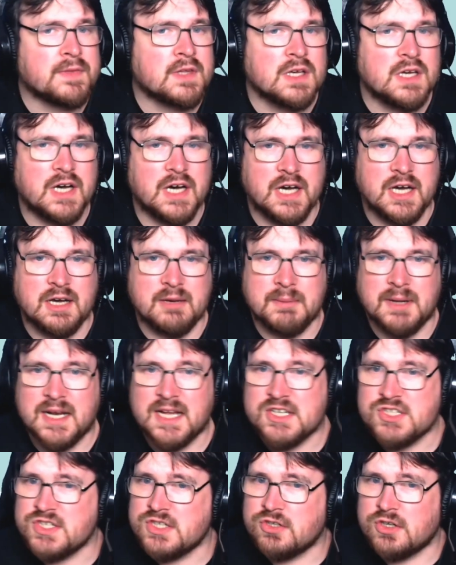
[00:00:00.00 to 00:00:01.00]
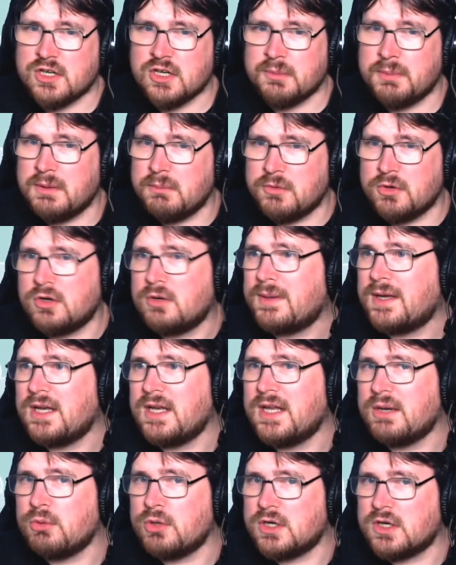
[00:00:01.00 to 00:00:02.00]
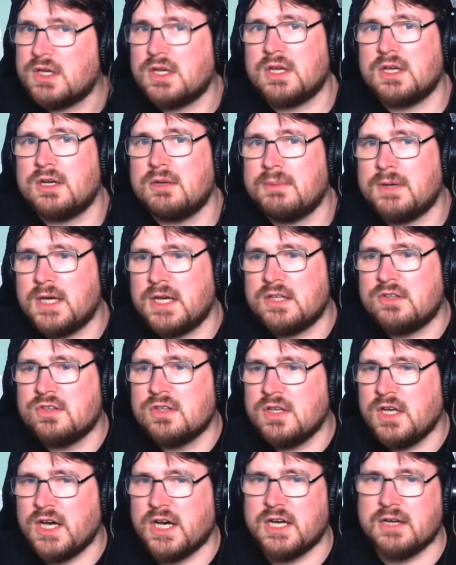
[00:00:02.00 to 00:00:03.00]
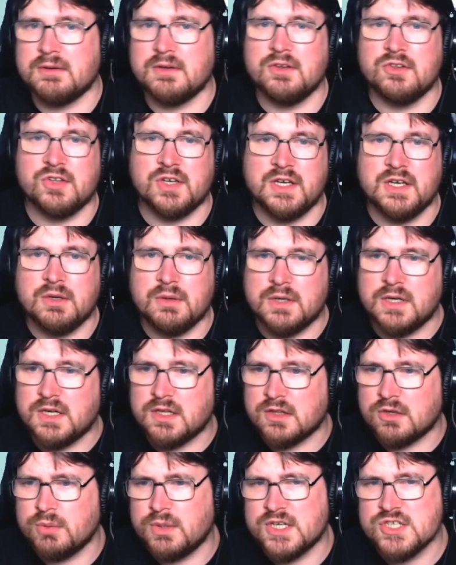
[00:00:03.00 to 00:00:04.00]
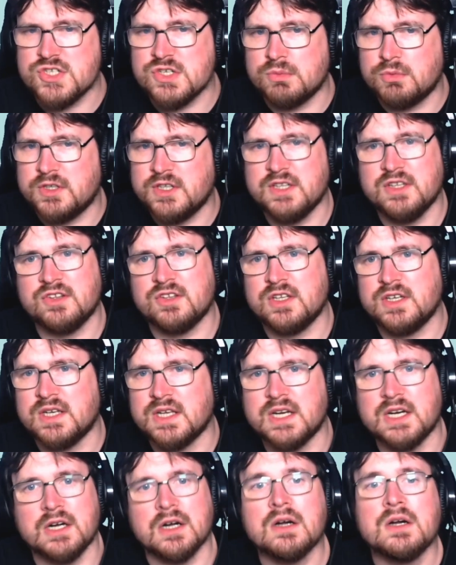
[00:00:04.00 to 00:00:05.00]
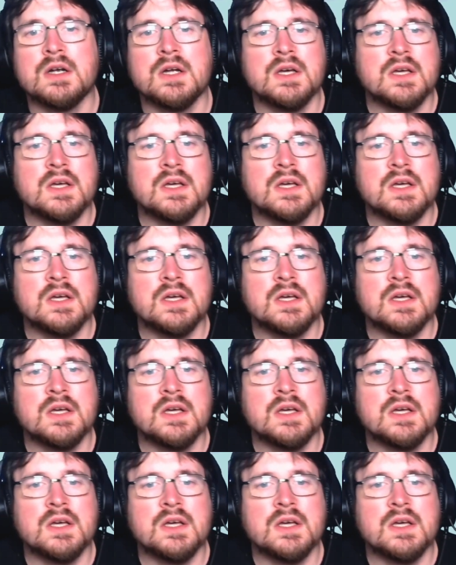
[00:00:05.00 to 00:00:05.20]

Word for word: Um, I'll actually talk a bit more about networking in a bit because uh, I know another question is in here